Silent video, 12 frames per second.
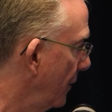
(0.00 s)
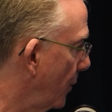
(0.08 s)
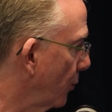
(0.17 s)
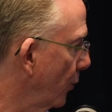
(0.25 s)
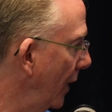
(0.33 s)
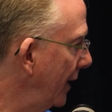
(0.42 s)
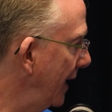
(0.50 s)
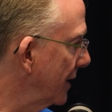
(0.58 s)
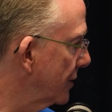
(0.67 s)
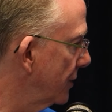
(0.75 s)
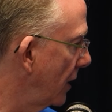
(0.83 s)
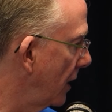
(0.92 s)
there really
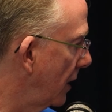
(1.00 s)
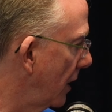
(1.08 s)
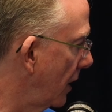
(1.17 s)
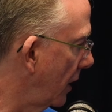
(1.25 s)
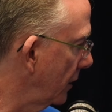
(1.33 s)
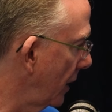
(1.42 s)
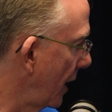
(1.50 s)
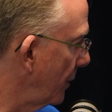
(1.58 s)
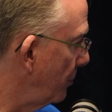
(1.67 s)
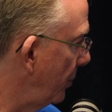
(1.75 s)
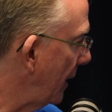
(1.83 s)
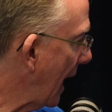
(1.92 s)
is a lot
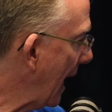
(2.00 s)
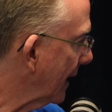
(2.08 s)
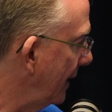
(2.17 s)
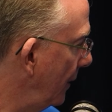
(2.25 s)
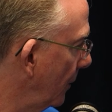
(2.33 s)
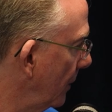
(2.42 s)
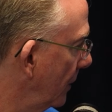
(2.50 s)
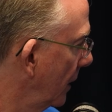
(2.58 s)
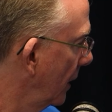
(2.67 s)
of plaque here.